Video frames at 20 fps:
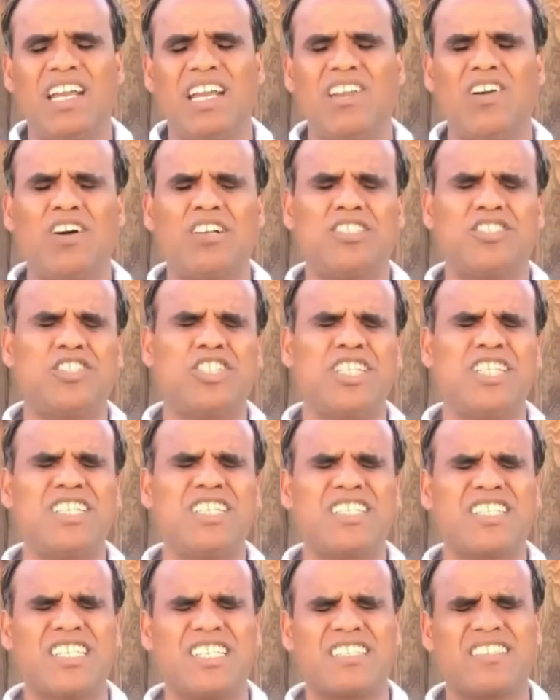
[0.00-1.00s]
Lord
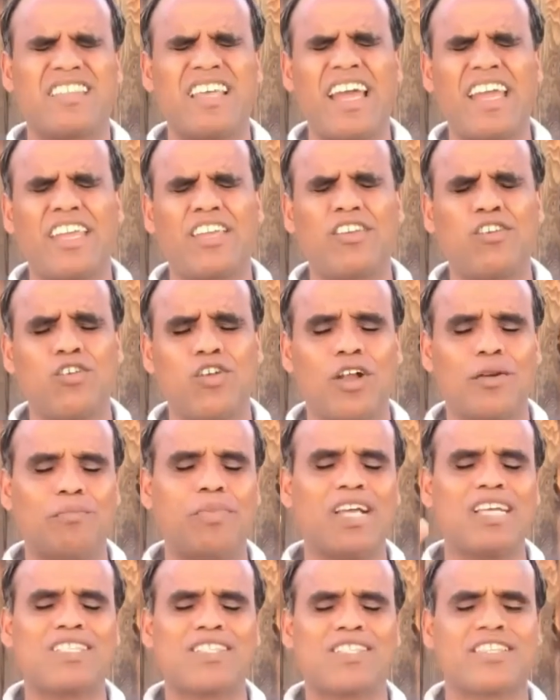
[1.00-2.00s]
Jesus, thank you, Lord.
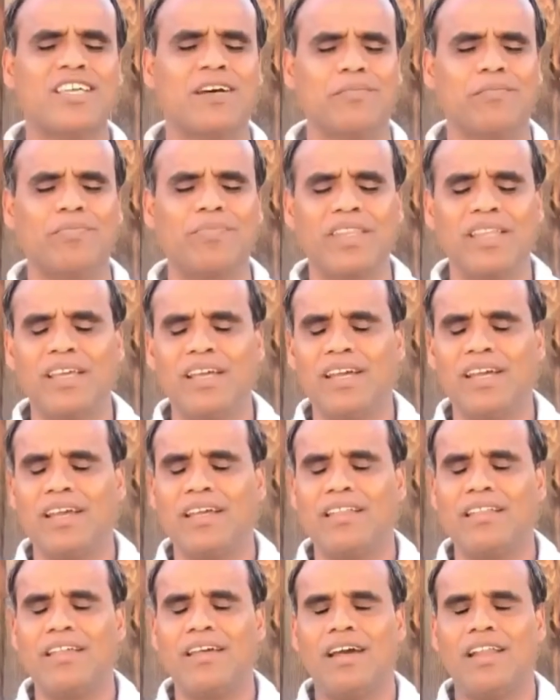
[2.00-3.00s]
Bless them.
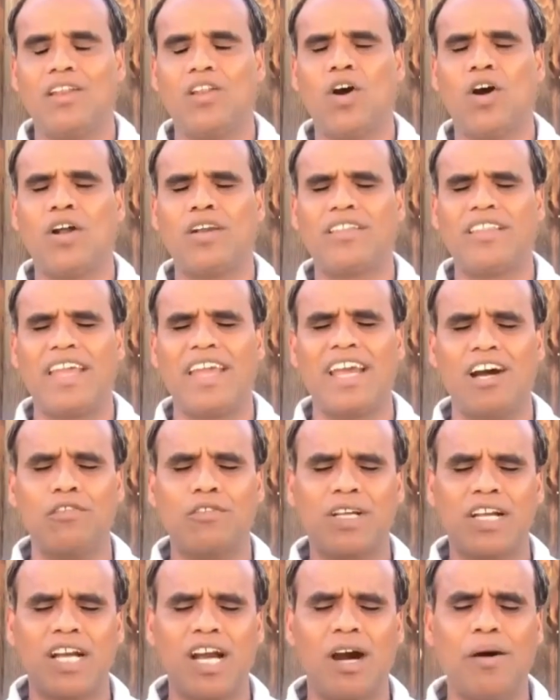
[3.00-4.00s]
Lord, they
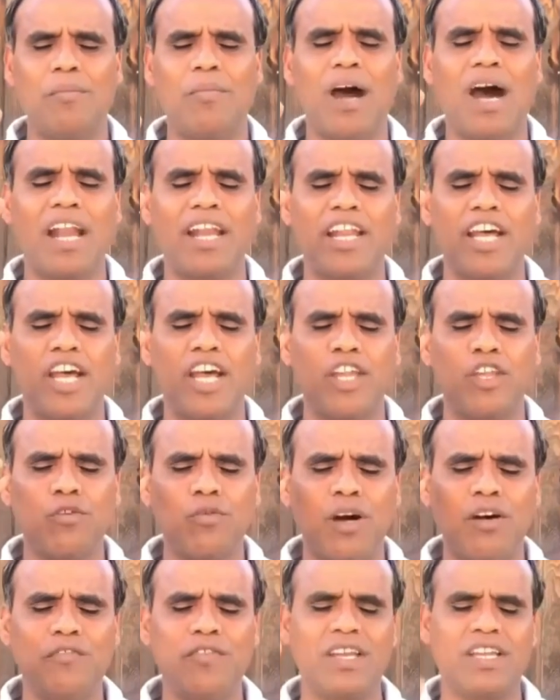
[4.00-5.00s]
have come under
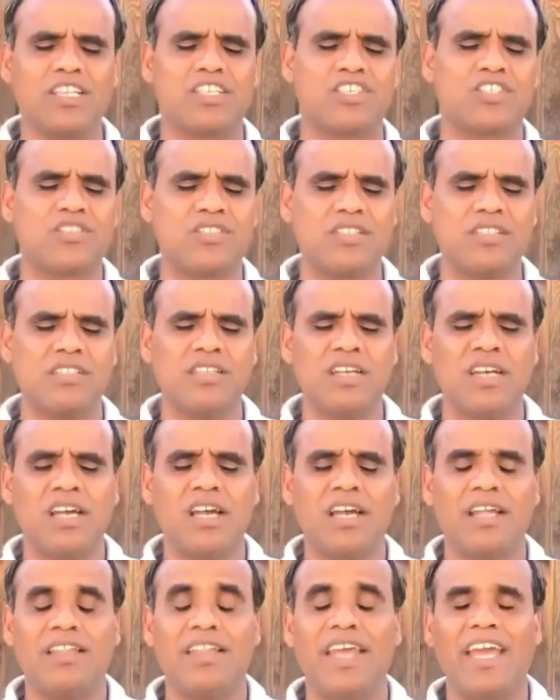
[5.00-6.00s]
your wings.
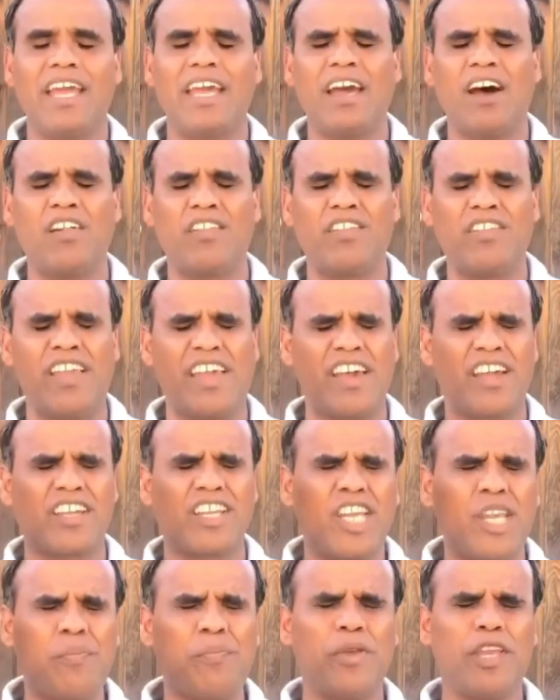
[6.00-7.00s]
They, have, they are
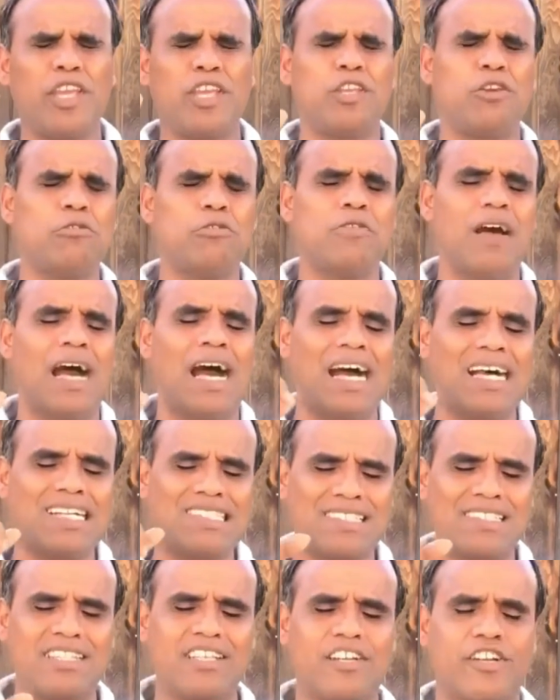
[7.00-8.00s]
keeping you
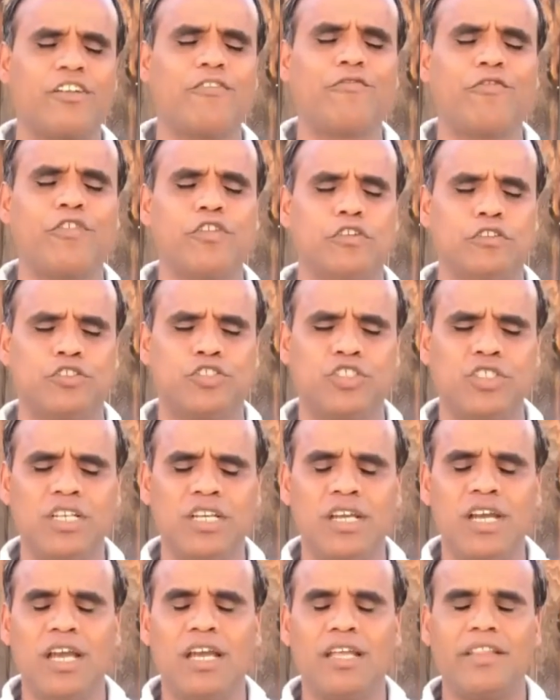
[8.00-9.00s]
as the refuge.
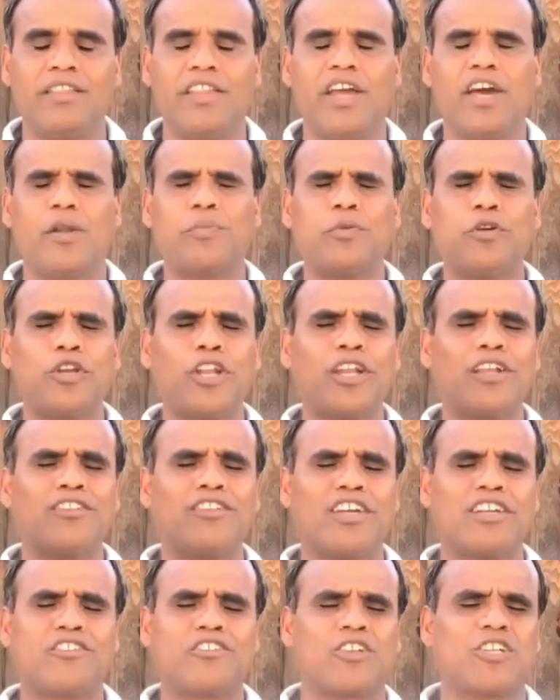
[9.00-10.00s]
They are putting
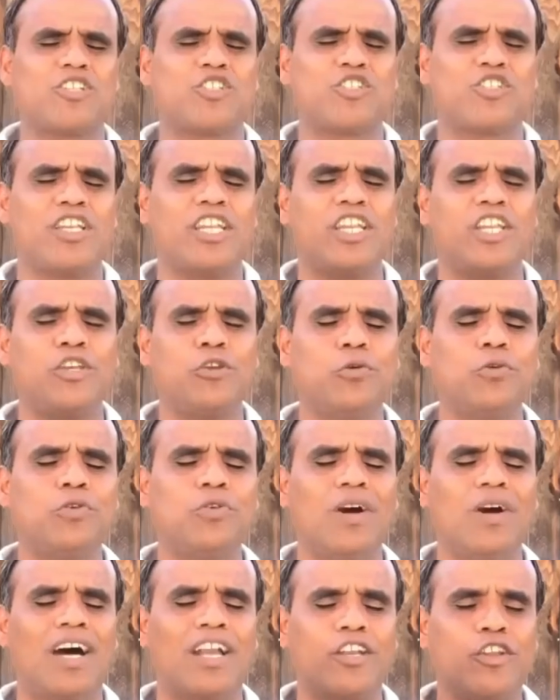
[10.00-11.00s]
their trust in
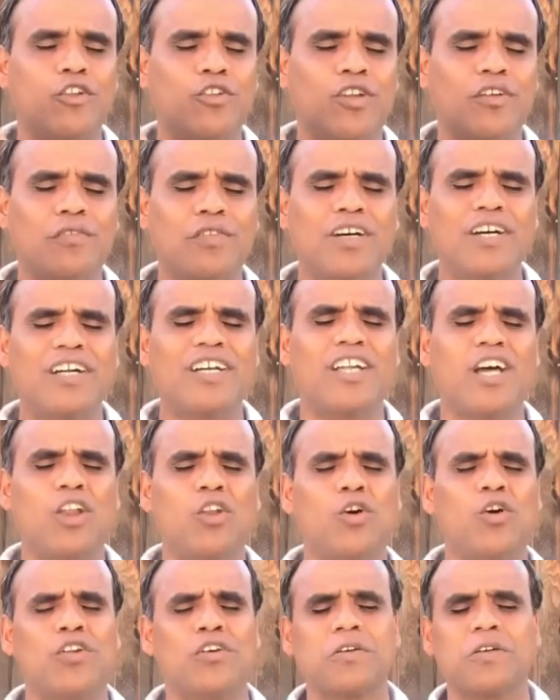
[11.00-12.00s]
you and in your word
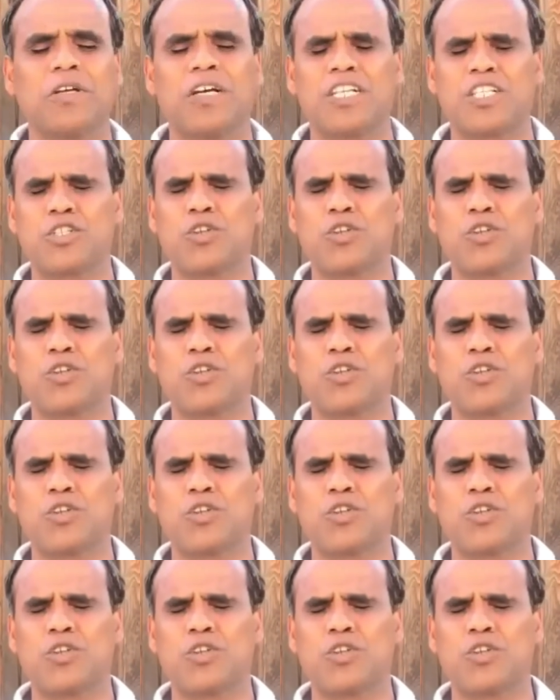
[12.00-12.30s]
alone, O oh God.